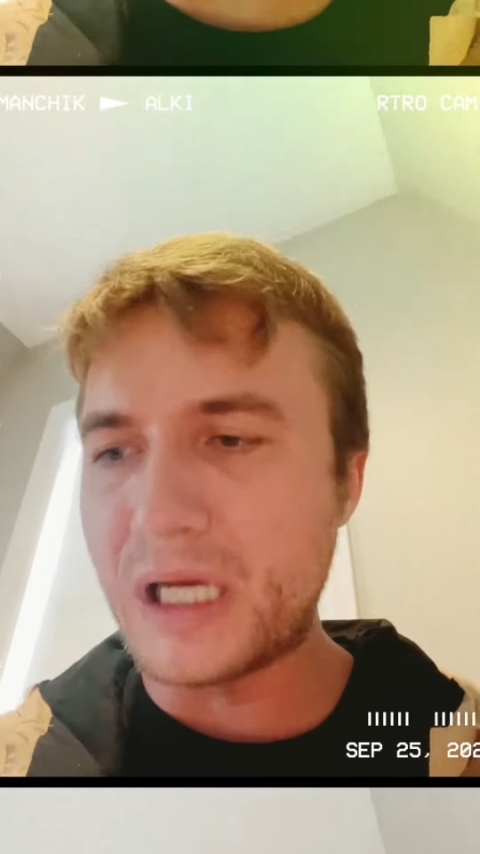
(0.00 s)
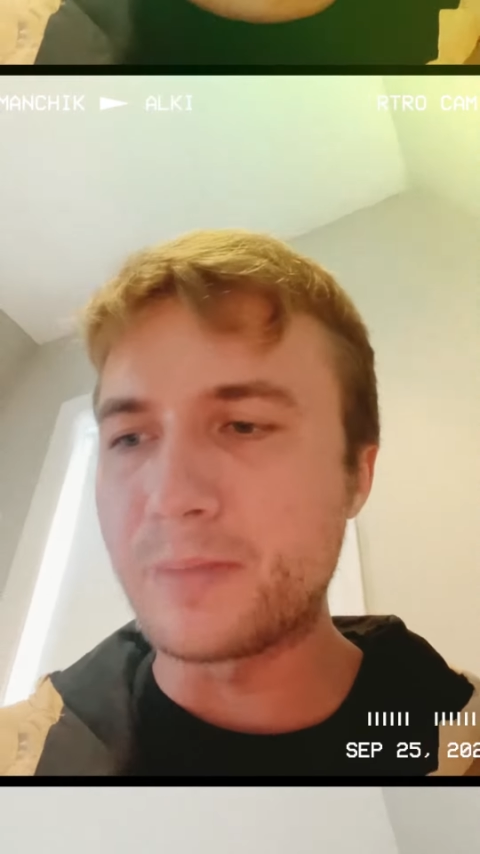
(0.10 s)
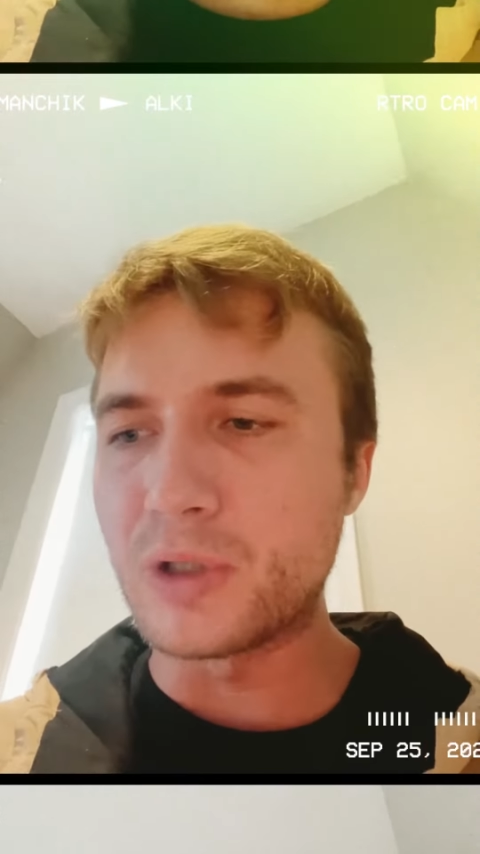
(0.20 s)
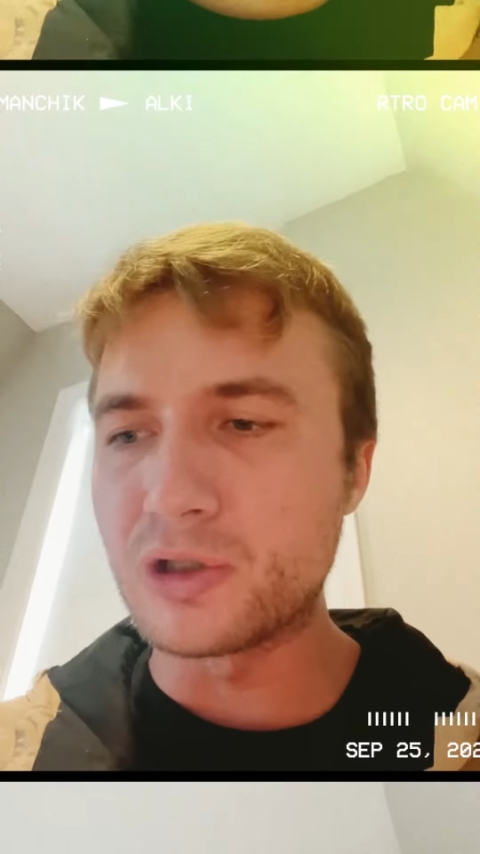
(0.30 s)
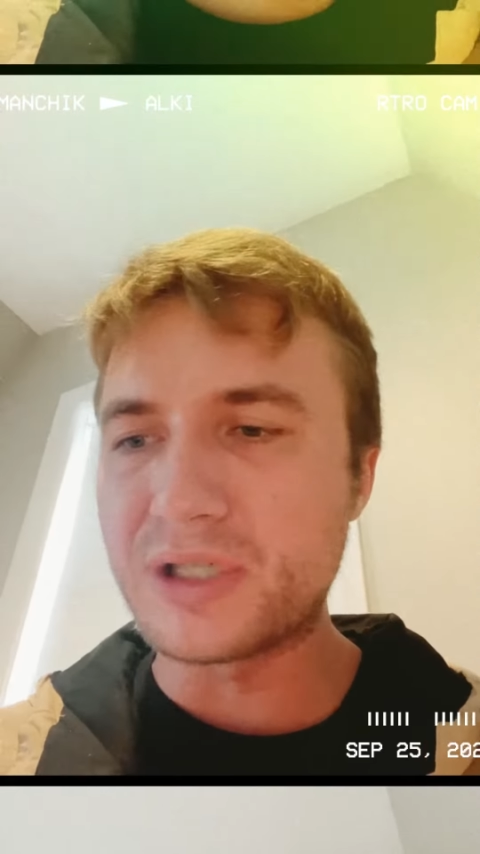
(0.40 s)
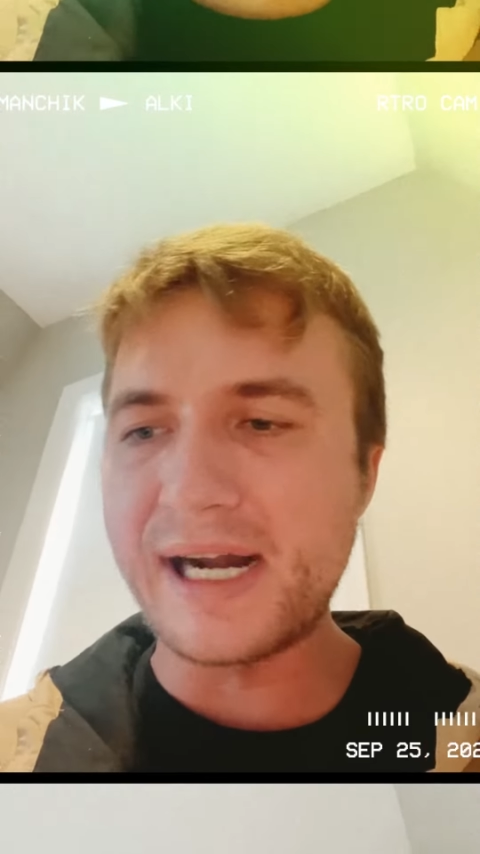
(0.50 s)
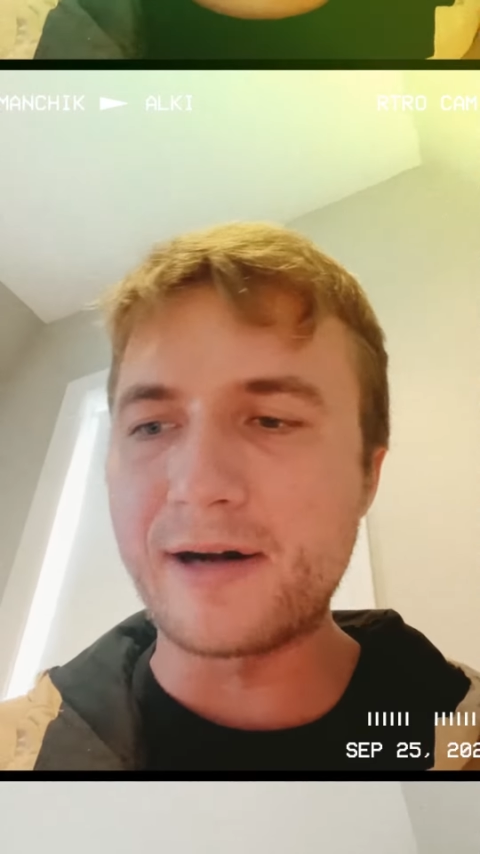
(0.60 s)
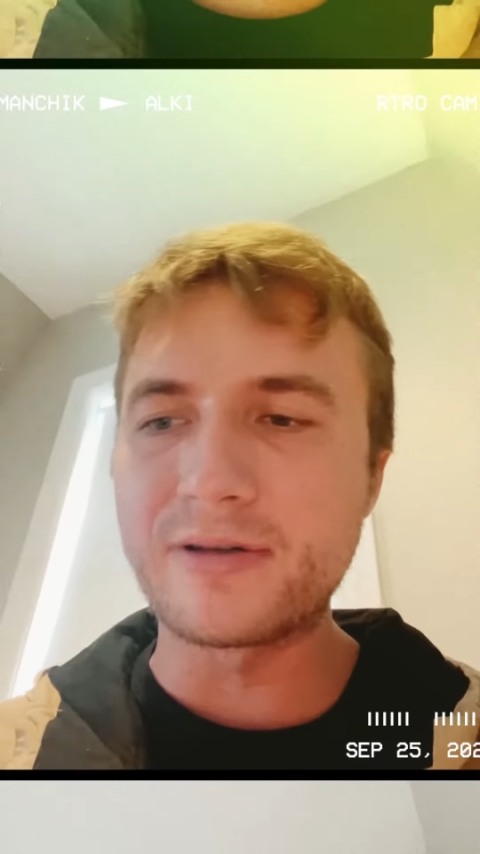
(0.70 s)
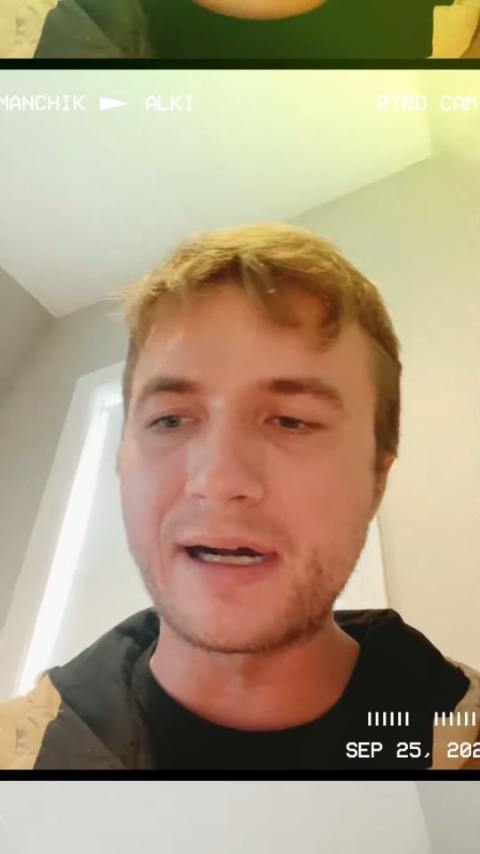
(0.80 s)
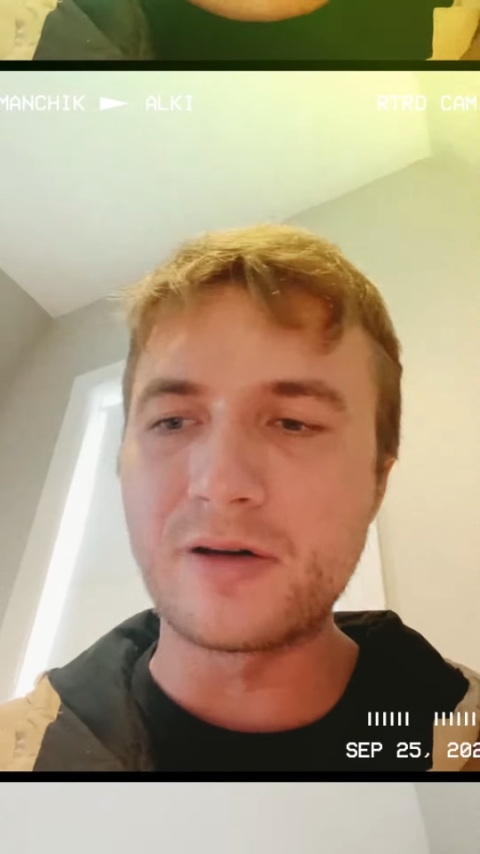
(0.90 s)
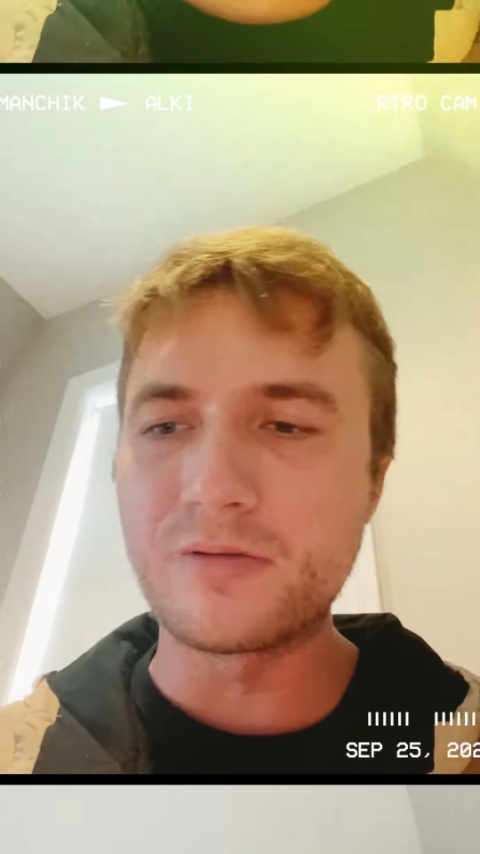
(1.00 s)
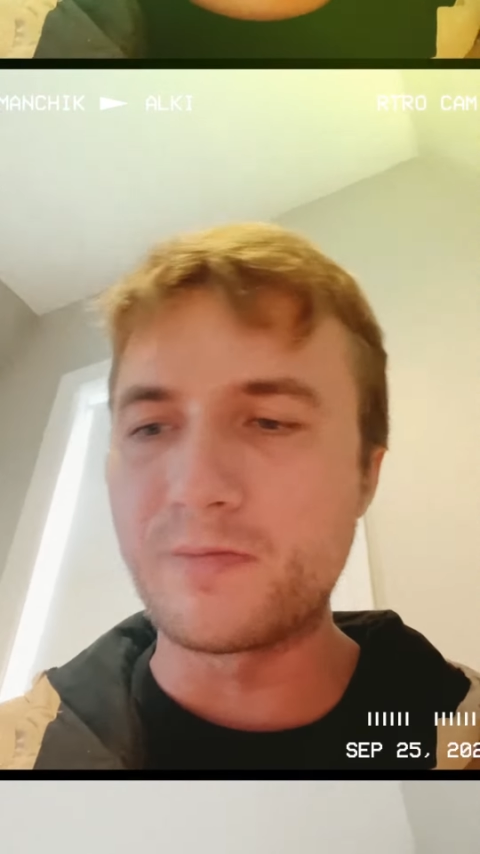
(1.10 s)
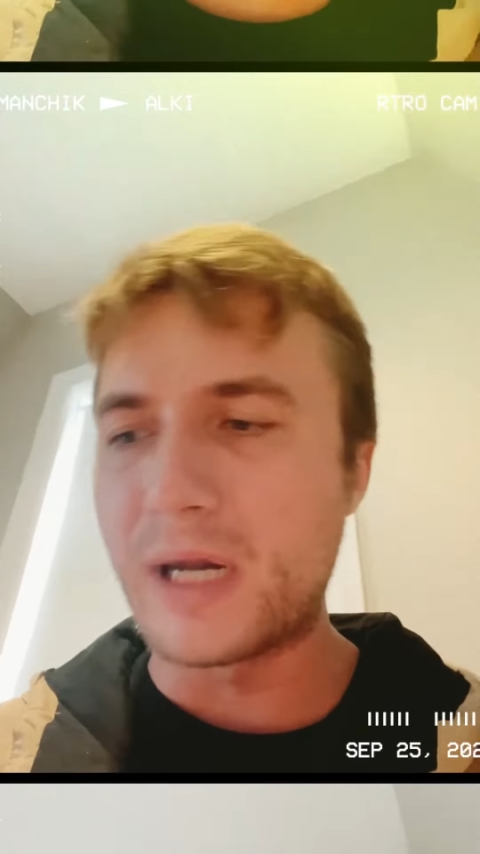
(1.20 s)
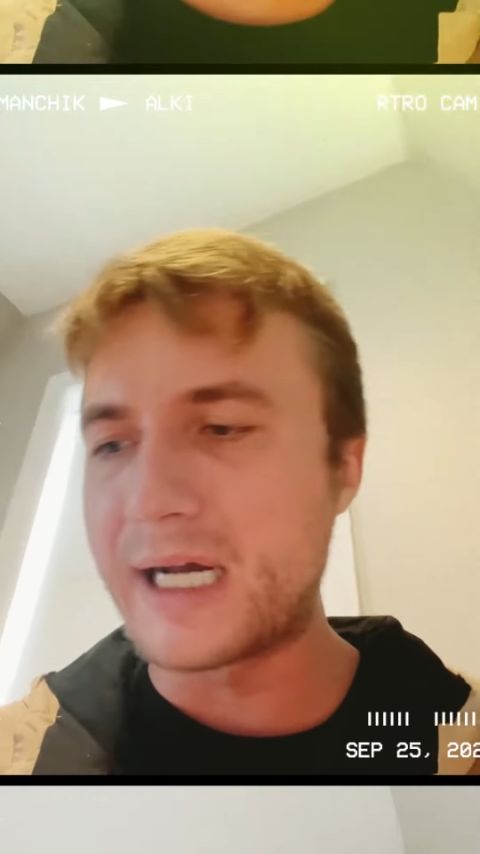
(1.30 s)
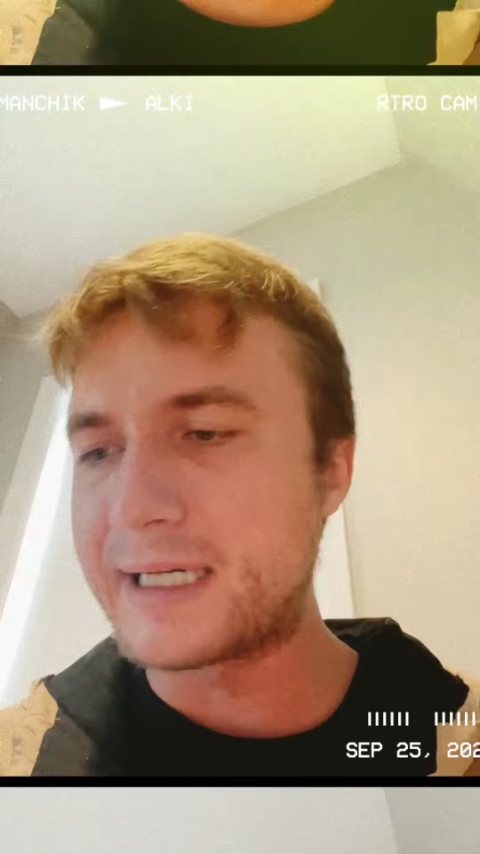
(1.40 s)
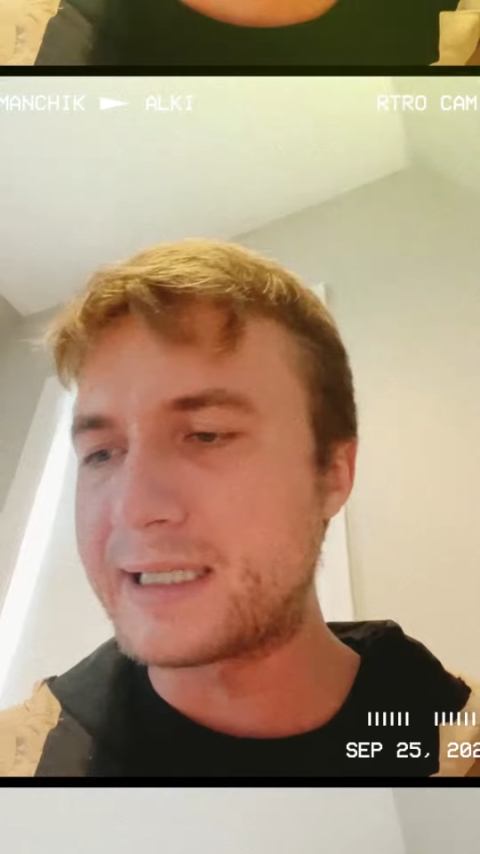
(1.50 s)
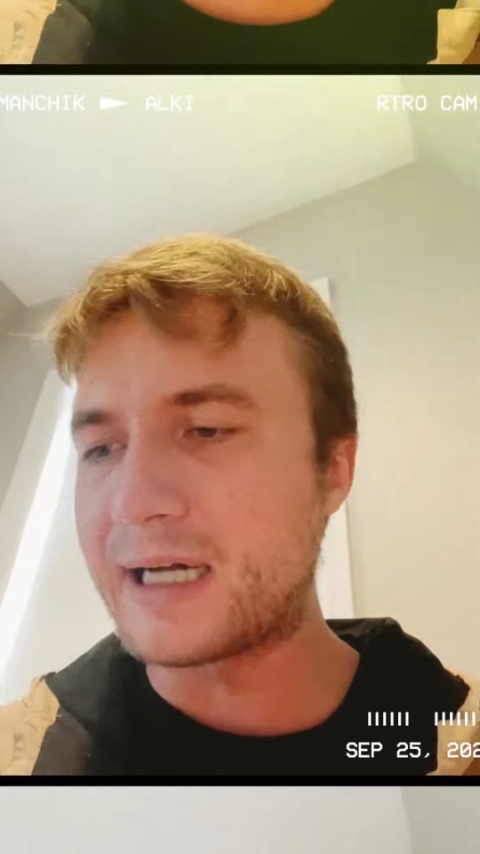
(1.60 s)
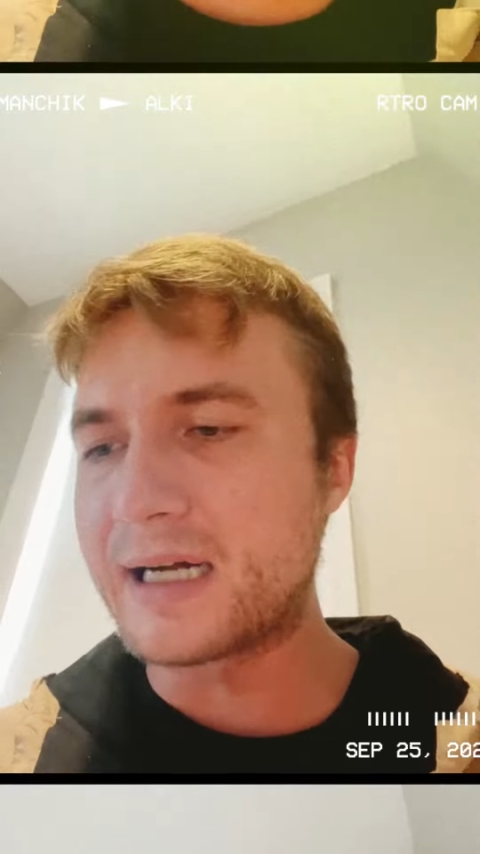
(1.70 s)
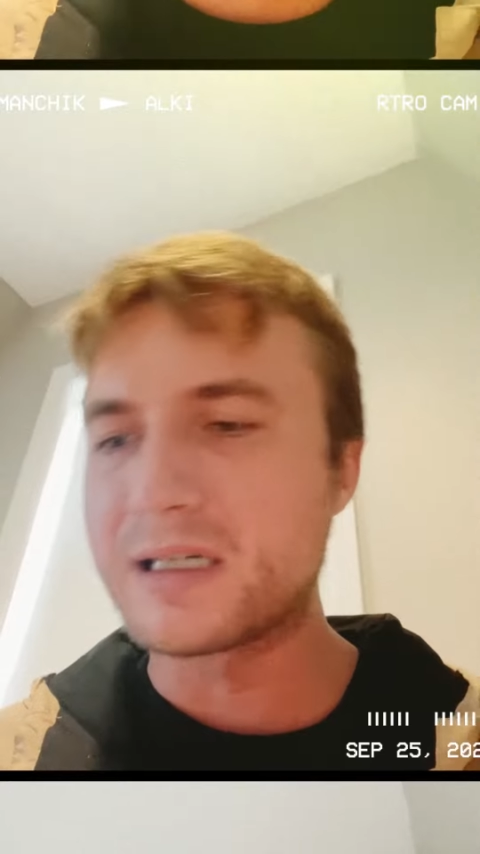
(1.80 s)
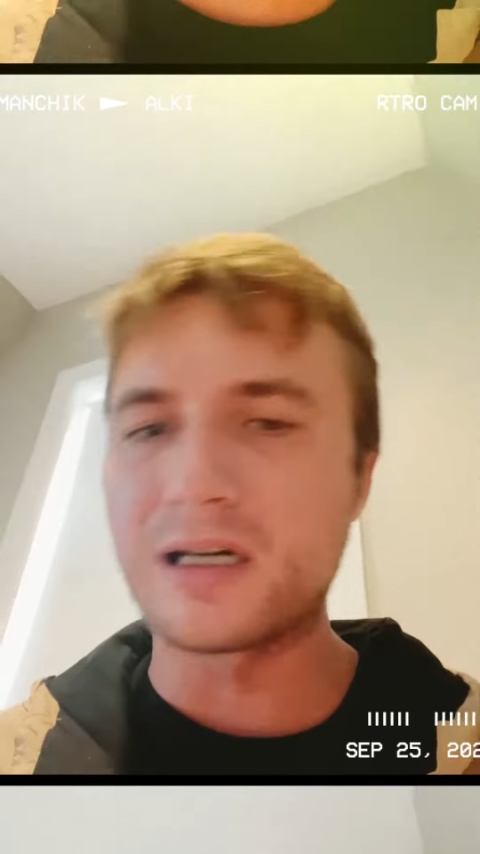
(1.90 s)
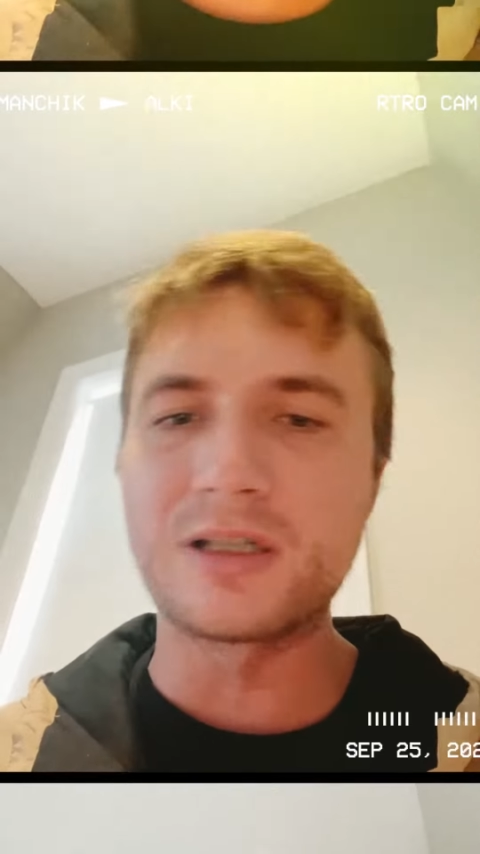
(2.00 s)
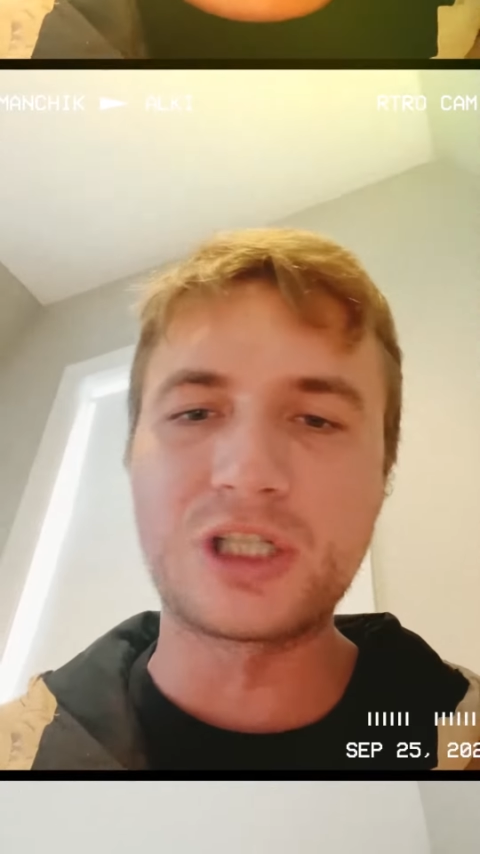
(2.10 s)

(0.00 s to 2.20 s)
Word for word: people shout out, Mike, I got